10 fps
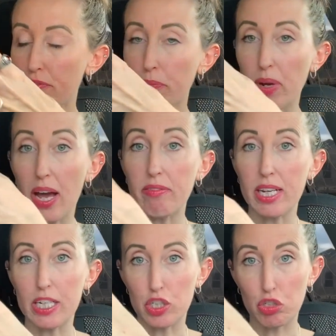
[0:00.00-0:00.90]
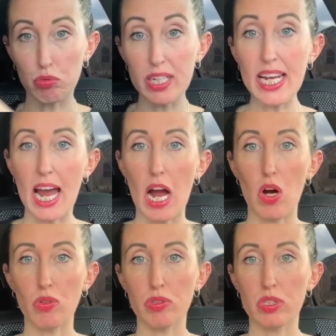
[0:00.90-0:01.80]
we have like a tree
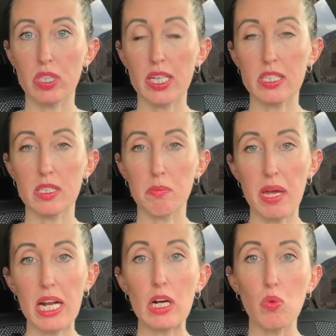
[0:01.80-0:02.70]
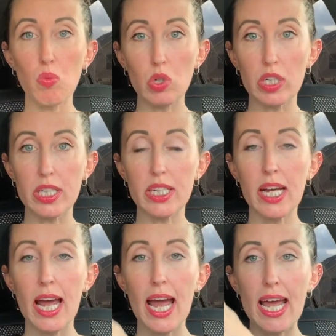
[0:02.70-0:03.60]
house that's made out of wood,
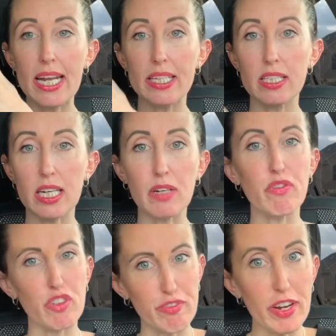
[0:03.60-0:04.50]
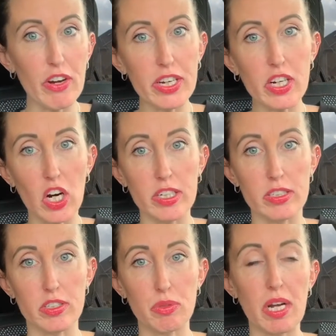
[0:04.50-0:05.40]
and it's like for fairy
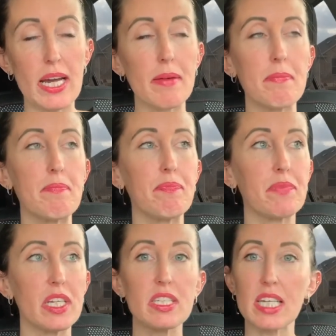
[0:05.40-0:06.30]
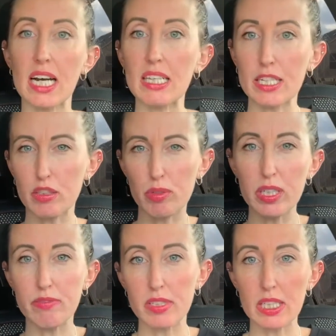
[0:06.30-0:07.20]
gardens, right? And it's got like 3
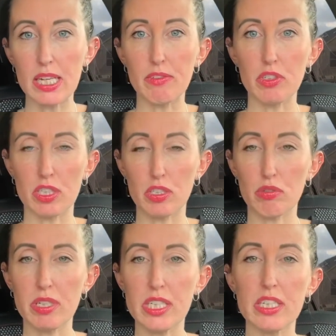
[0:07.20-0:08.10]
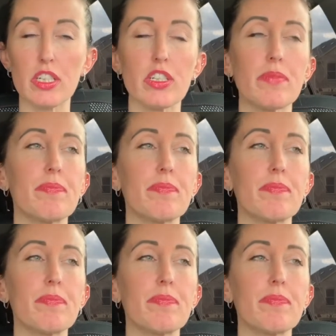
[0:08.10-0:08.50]
different levels. It's 3 tiered.